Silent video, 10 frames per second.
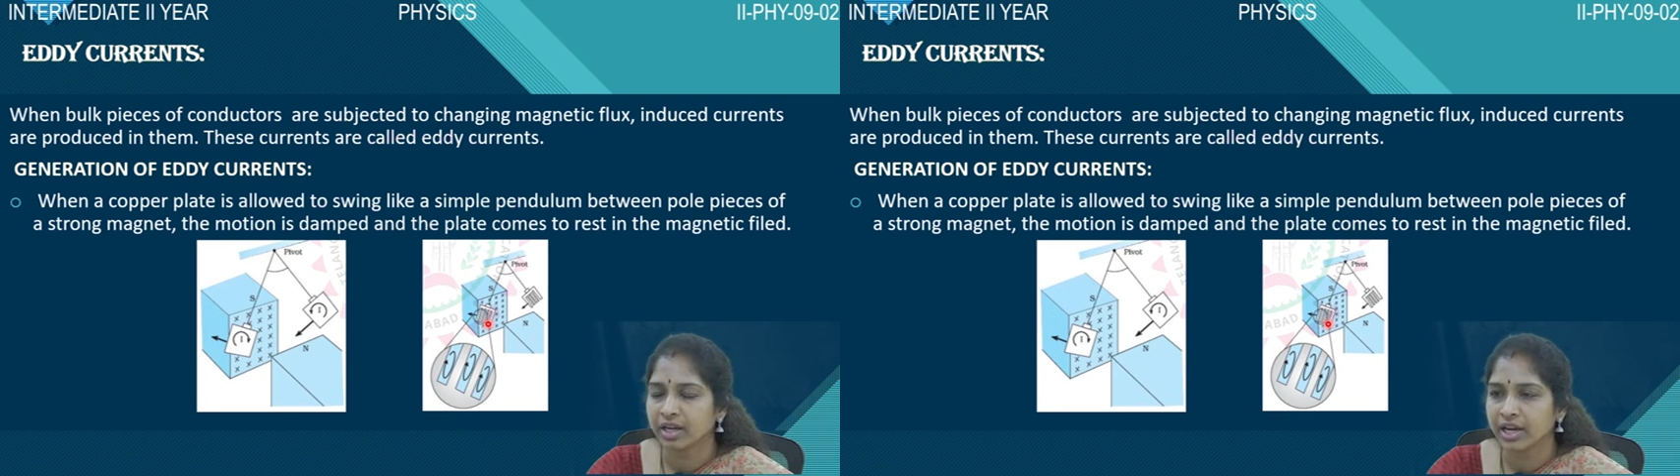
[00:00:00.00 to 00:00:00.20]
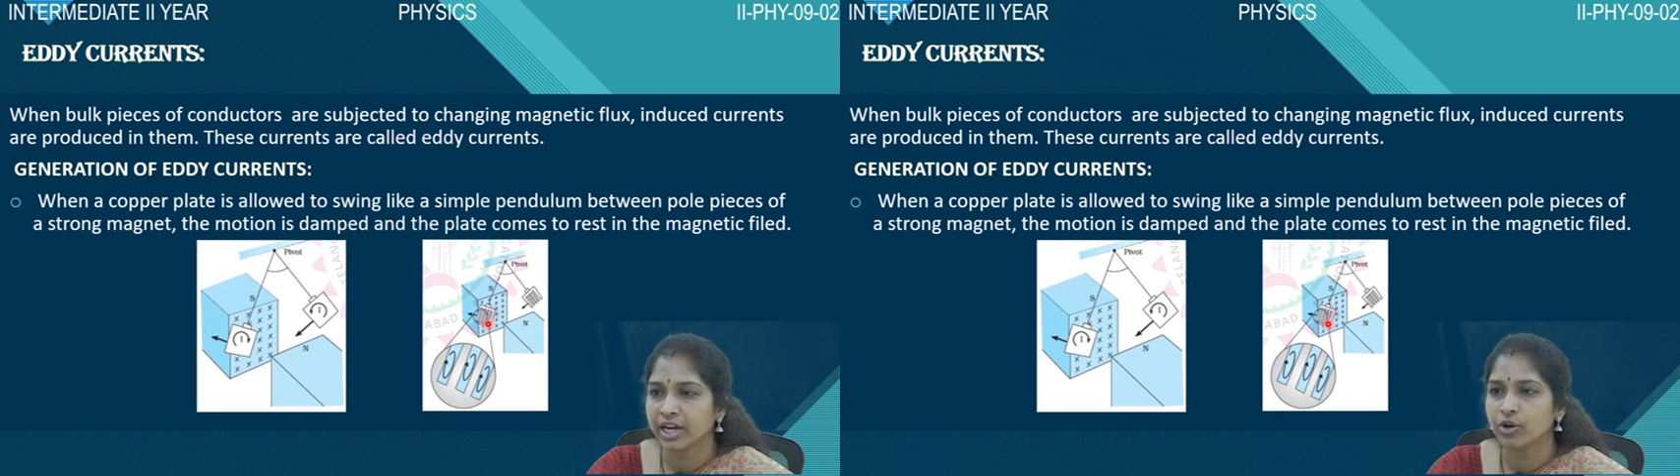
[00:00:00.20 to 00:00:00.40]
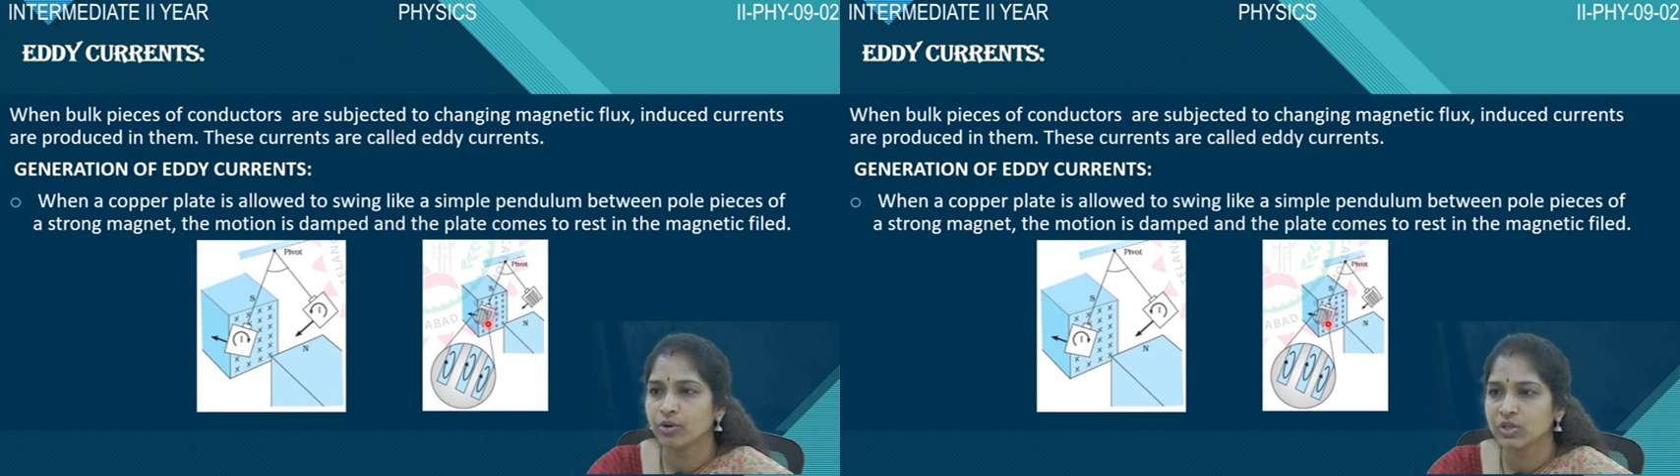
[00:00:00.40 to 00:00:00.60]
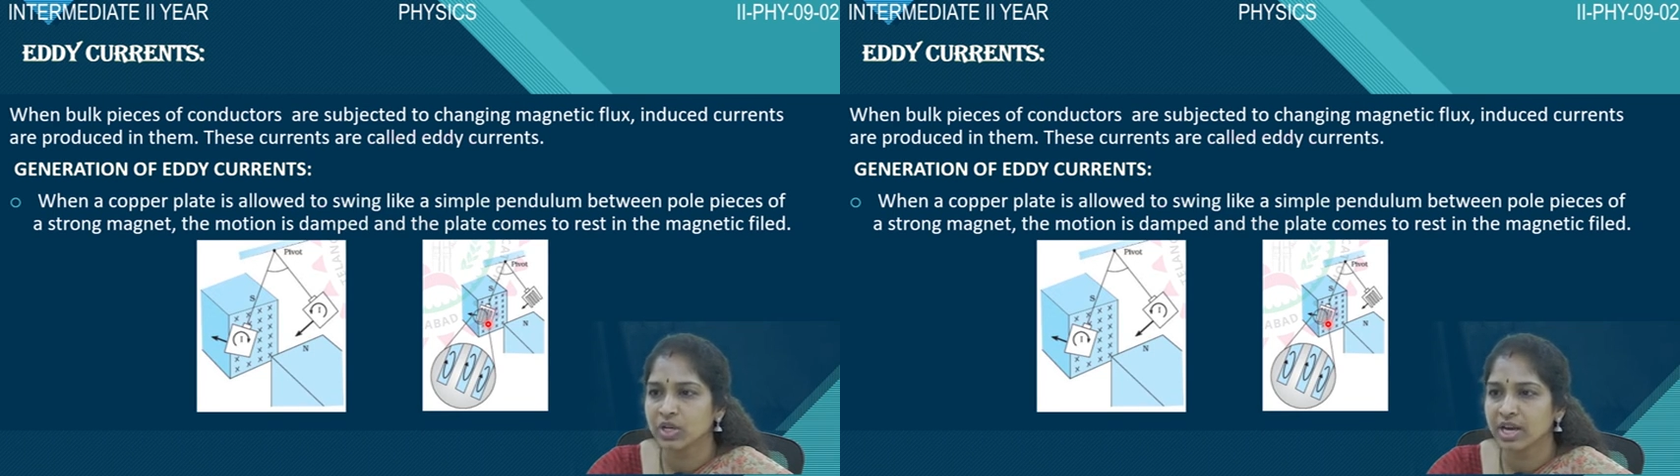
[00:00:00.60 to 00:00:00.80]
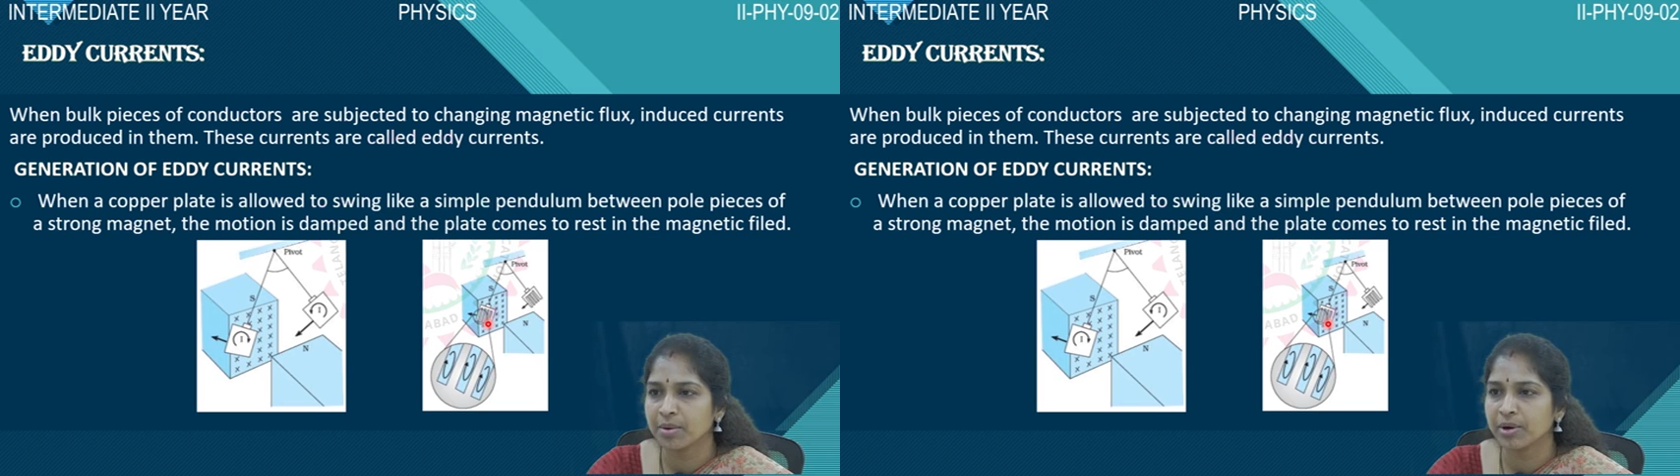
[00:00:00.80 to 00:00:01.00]
induced
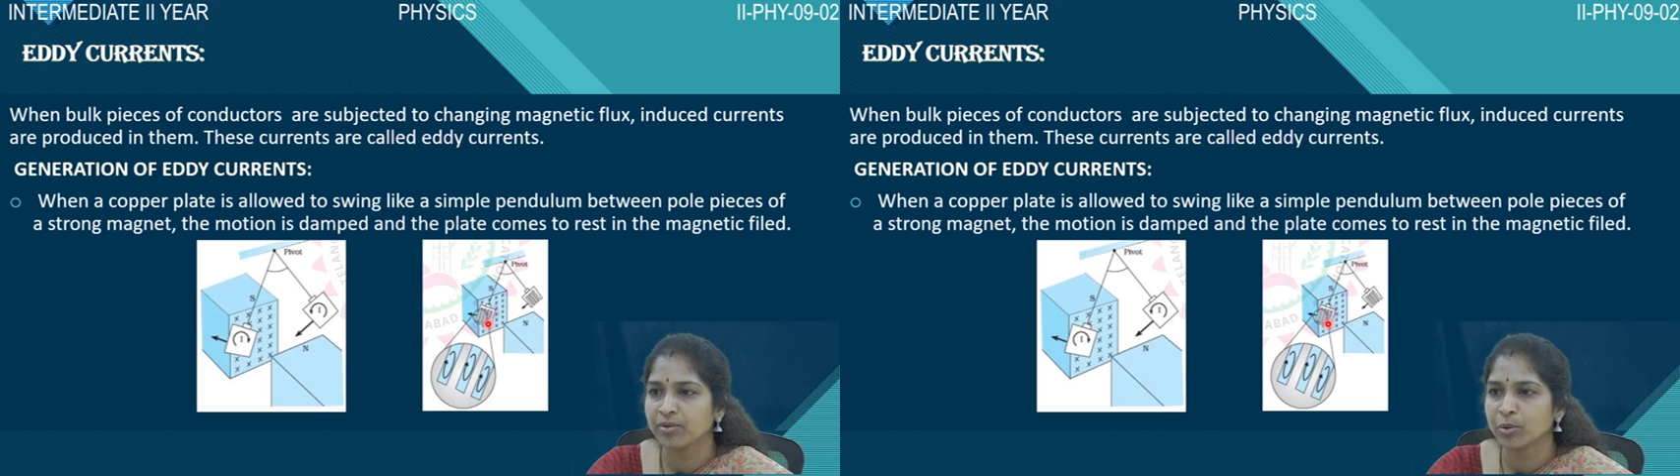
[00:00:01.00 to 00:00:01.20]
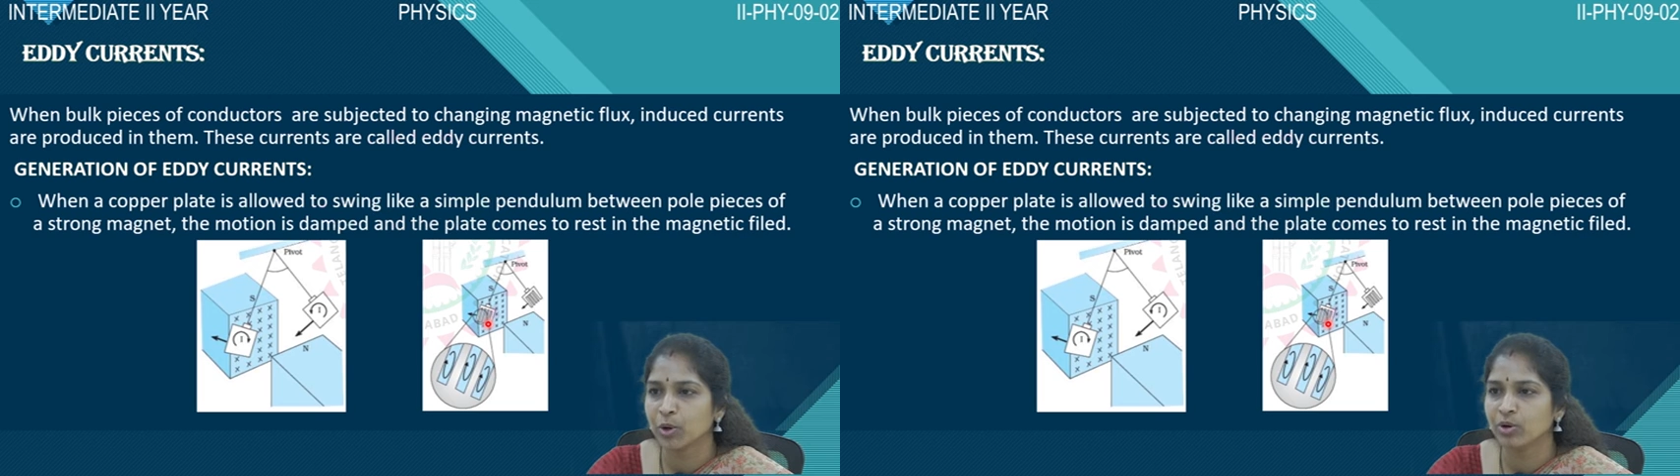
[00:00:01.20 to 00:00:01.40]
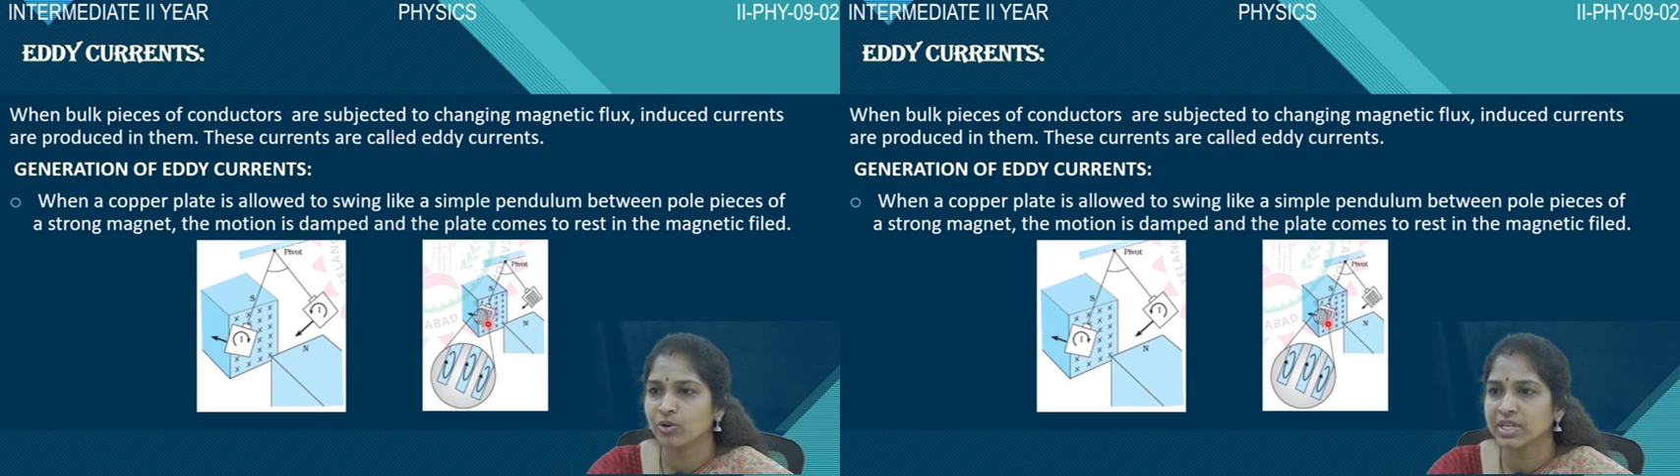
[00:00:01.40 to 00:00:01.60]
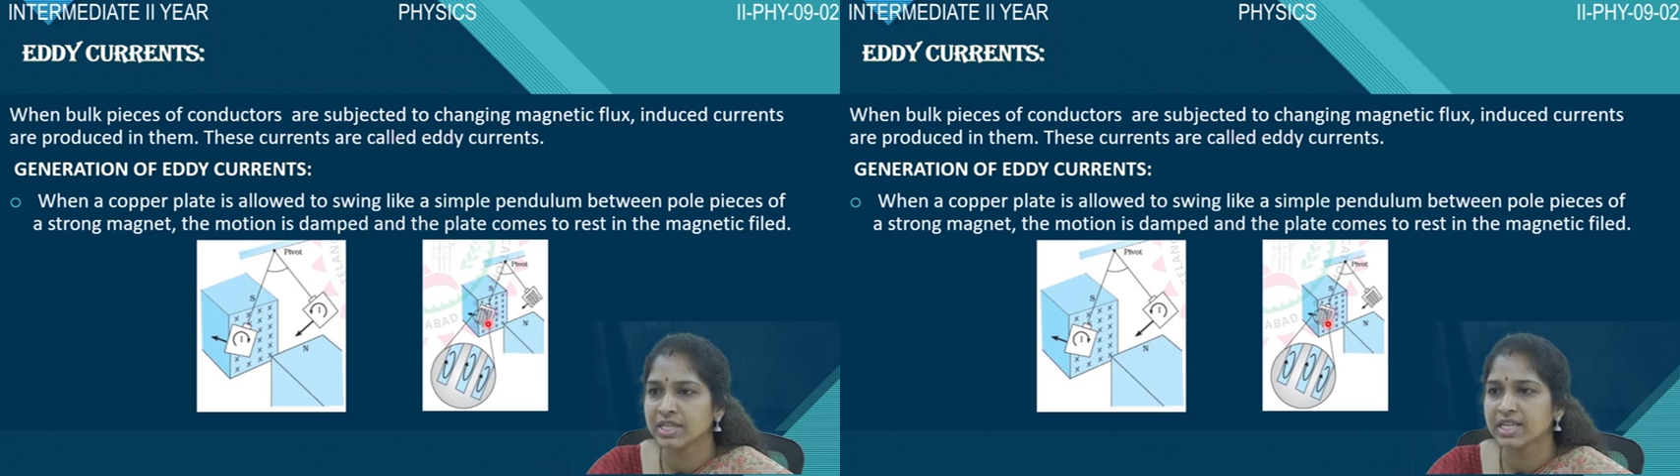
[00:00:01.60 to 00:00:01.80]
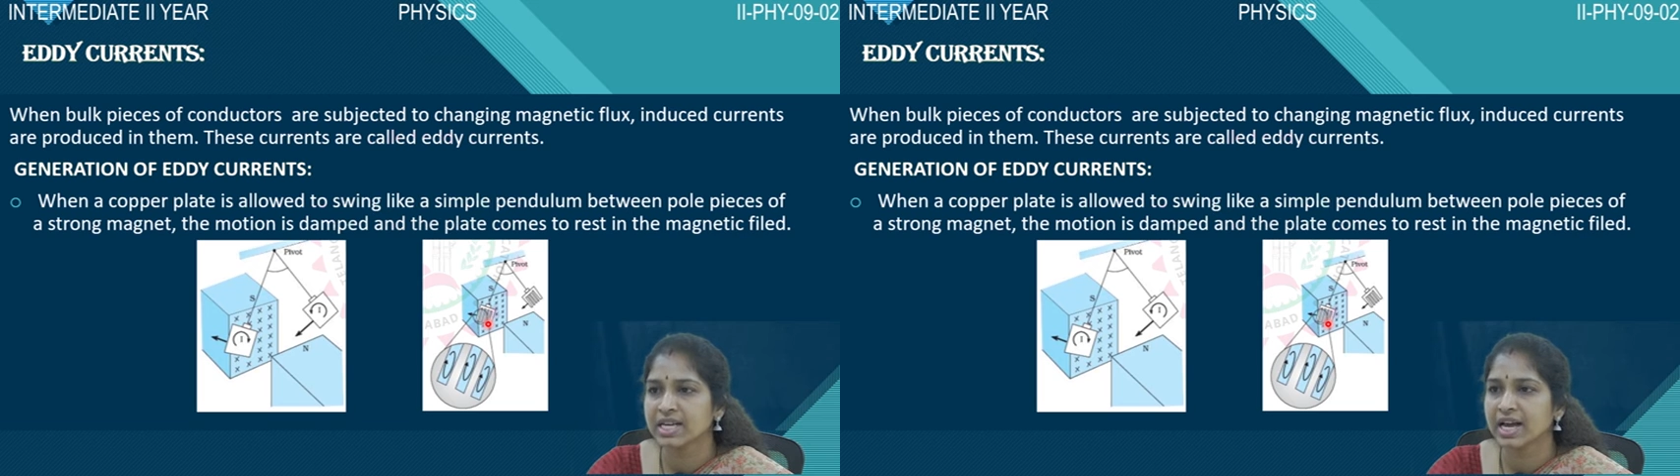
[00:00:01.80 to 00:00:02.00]
EMF produces
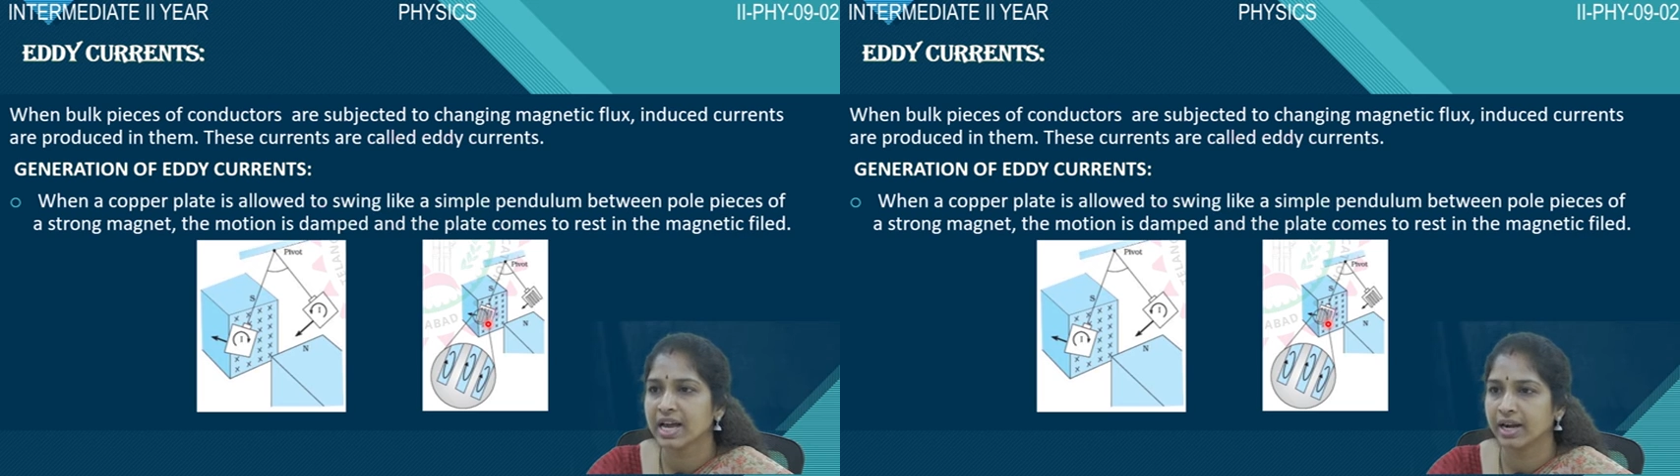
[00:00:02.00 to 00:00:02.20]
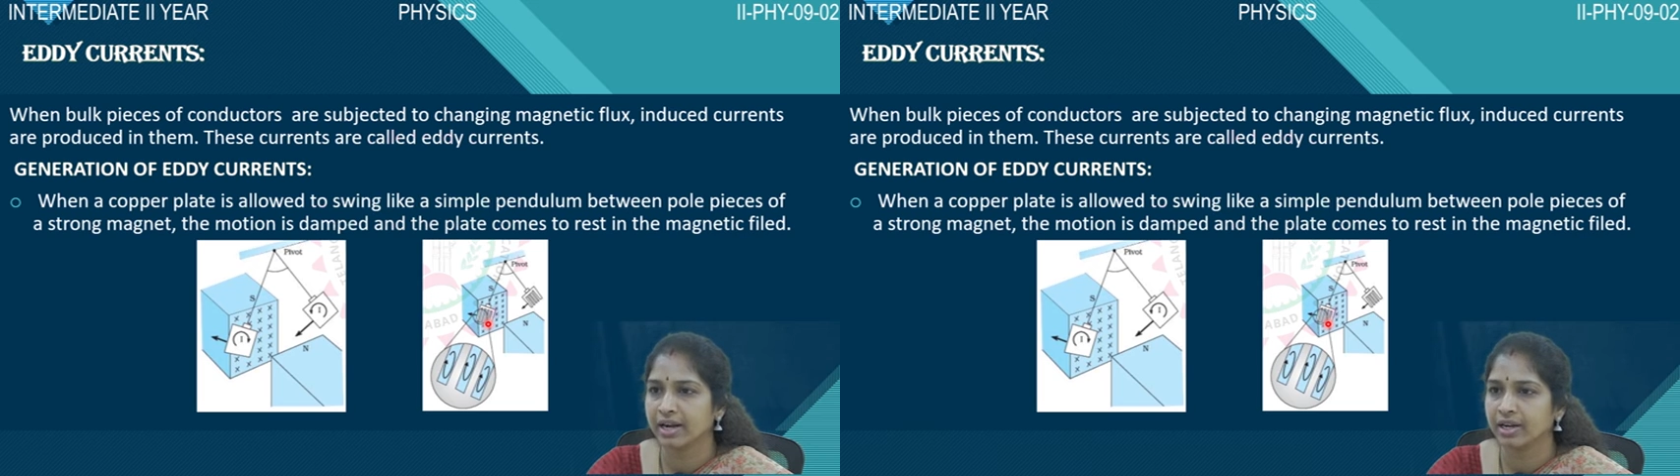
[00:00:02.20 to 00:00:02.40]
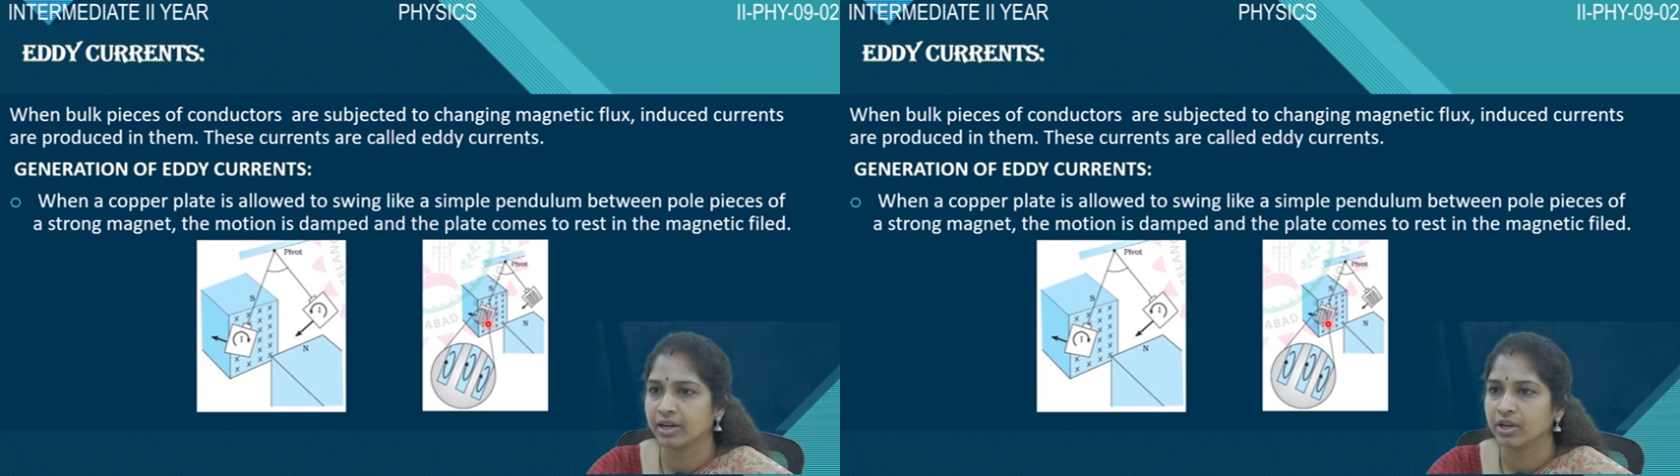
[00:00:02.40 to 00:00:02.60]
current.